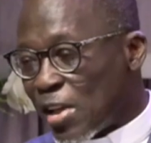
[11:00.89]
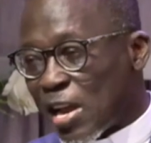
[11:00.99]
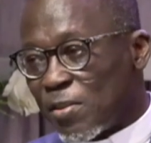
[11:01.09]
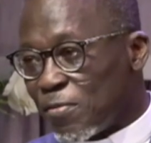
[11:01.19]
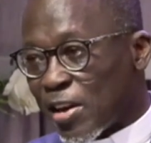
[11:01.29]

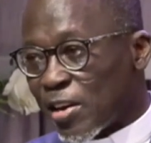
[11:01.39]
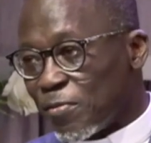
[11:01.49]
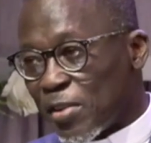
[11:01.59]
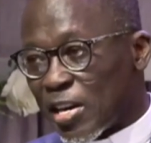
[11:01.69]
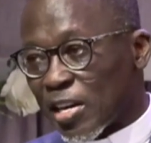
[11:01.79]
very,
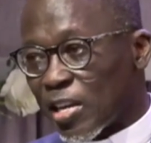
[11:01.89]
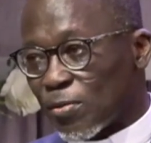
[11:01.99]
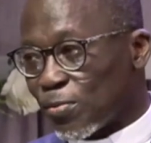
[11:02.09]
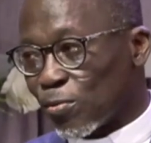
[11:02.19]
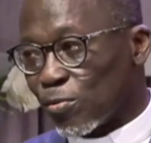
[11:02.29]
very careful.
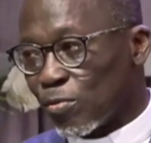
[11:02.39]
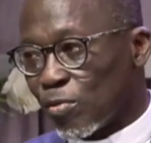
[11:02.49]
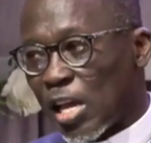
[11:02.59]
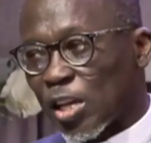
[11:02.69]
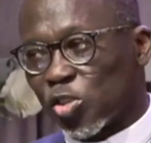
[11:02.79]

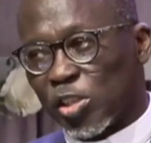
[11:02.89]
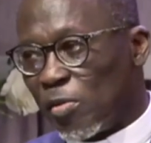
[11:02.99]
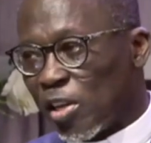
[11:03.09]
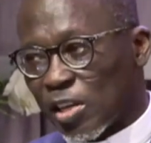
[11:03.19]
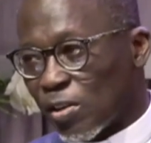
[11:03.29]
Extremely
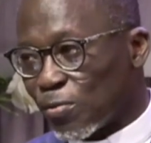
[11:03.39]
careful.